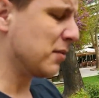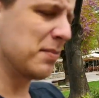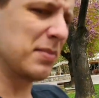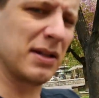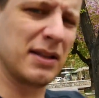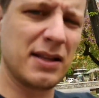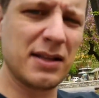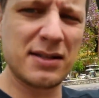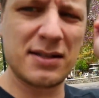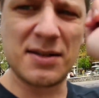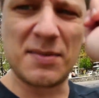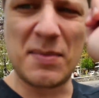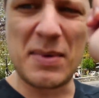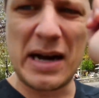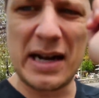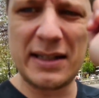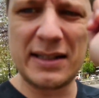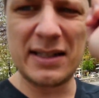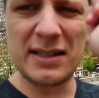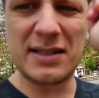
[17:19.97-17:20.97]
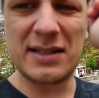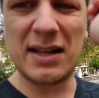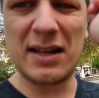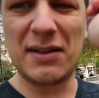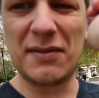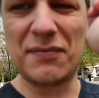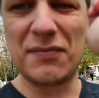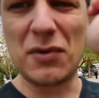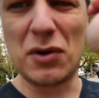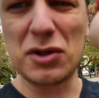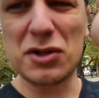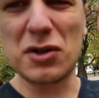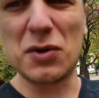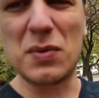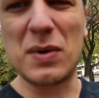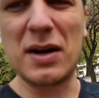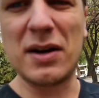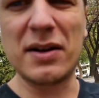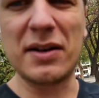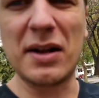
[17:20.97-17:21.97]
but this is a Martis, they also
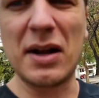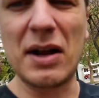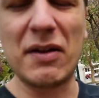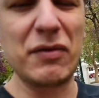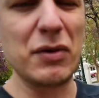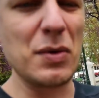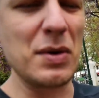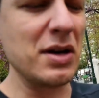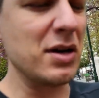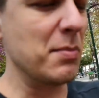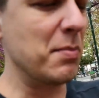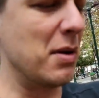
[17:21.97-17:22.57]
wear it everywhere in the